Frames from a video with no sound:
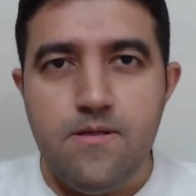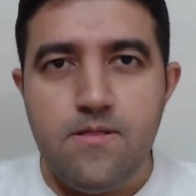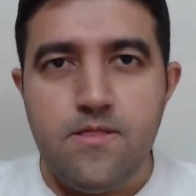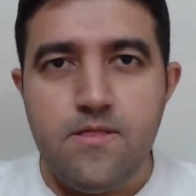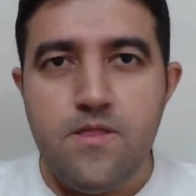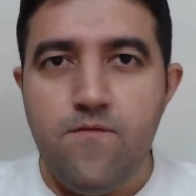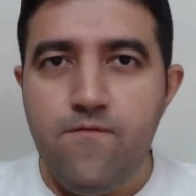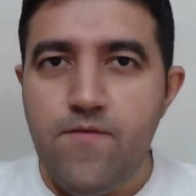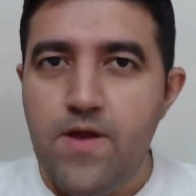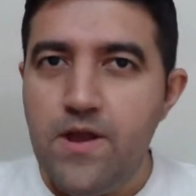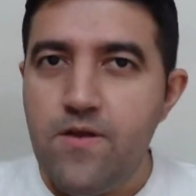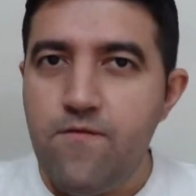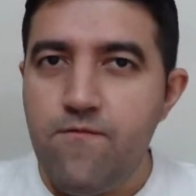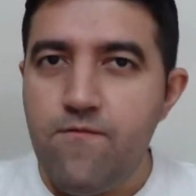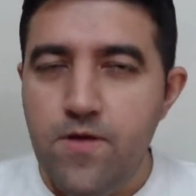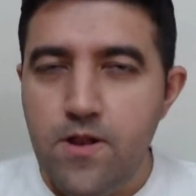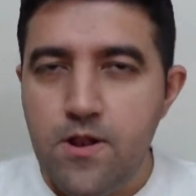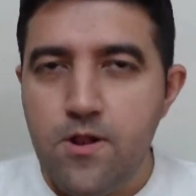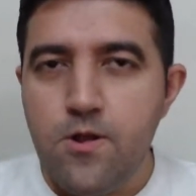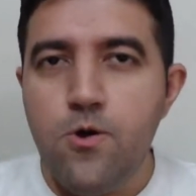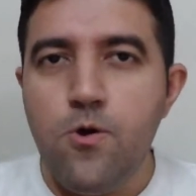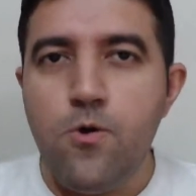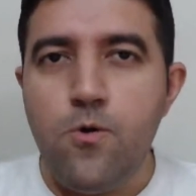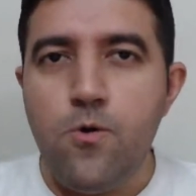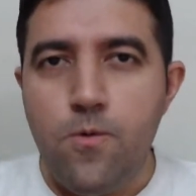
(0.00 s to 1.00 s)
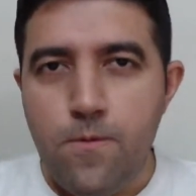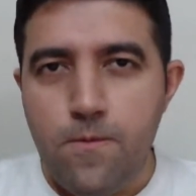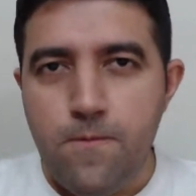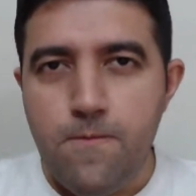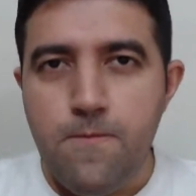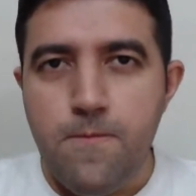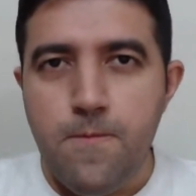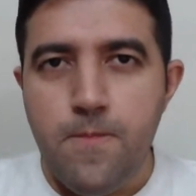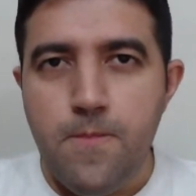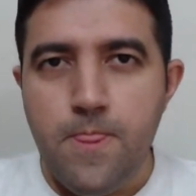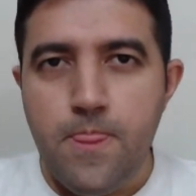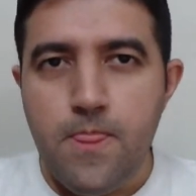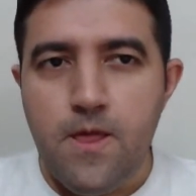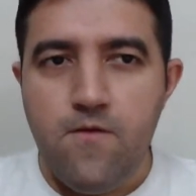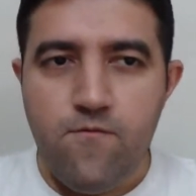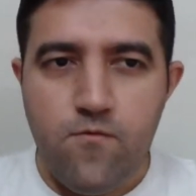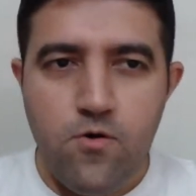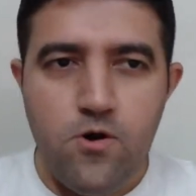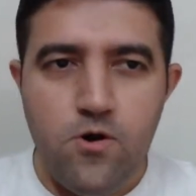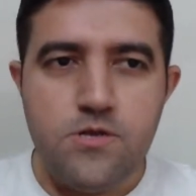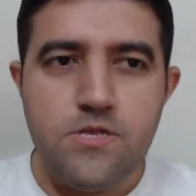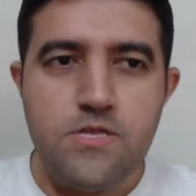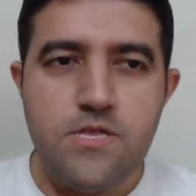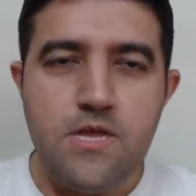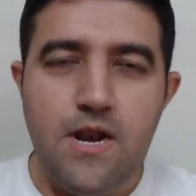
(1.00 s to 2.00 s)
The weight will go. Of
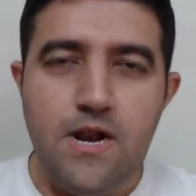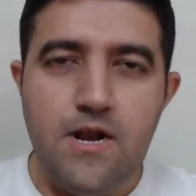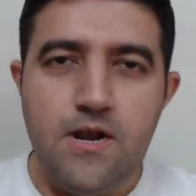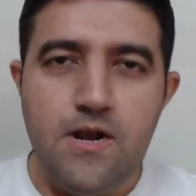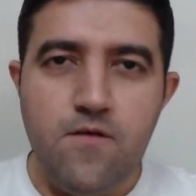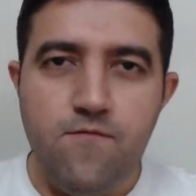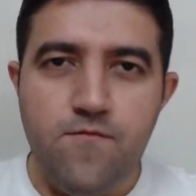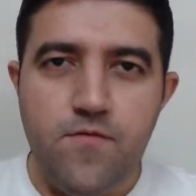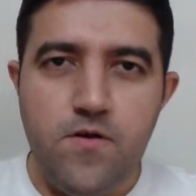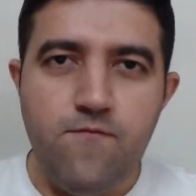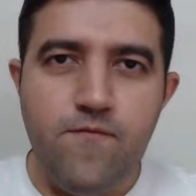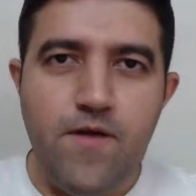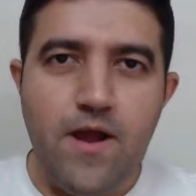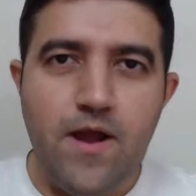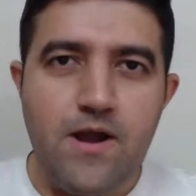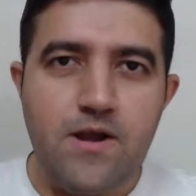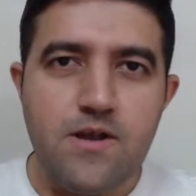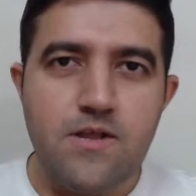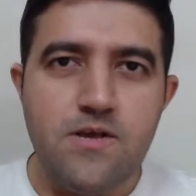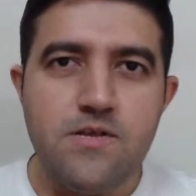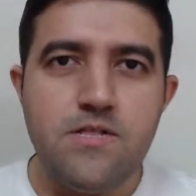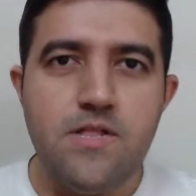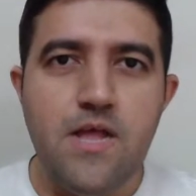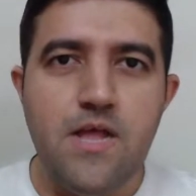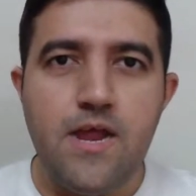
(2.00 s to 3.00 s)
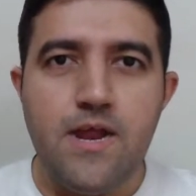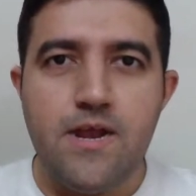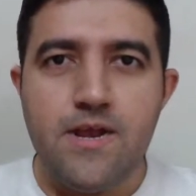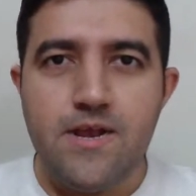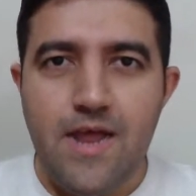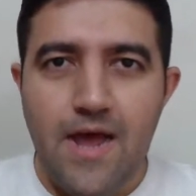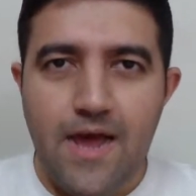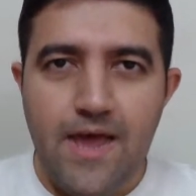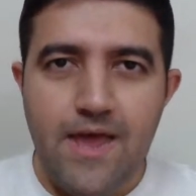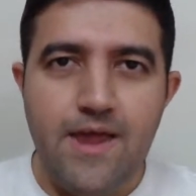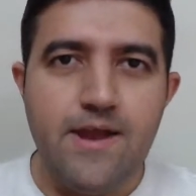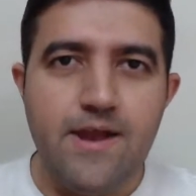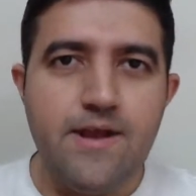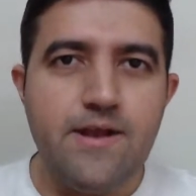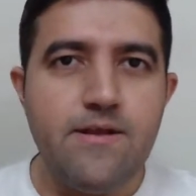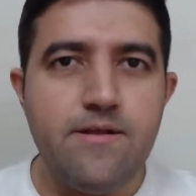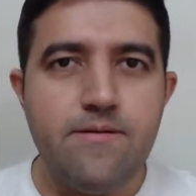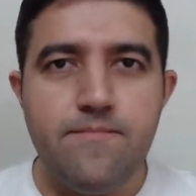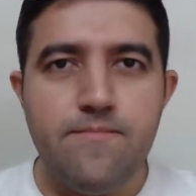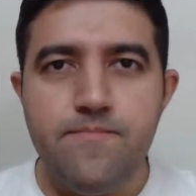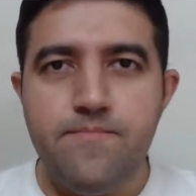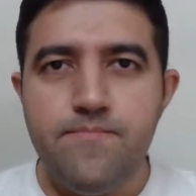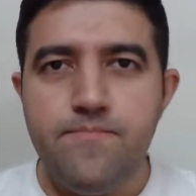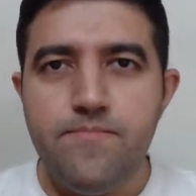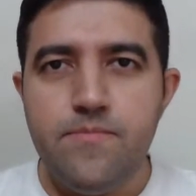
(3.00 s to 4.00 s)
course, there are different factors like diet,
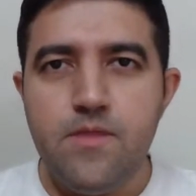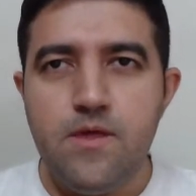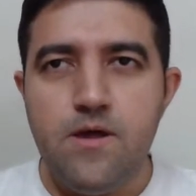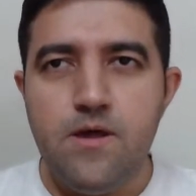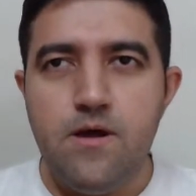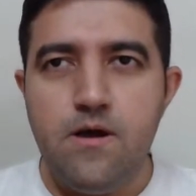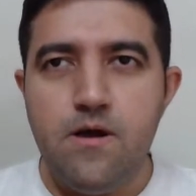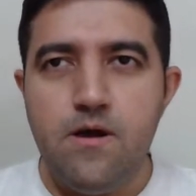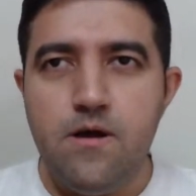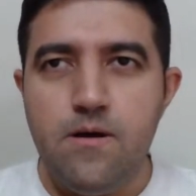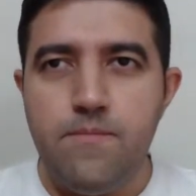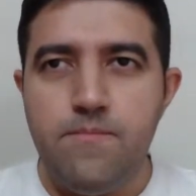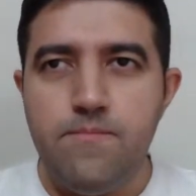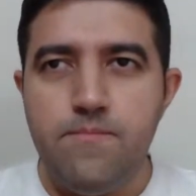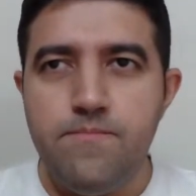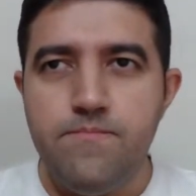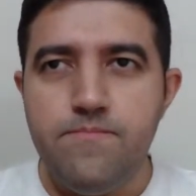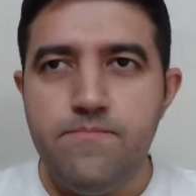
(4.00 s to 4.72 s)
uh,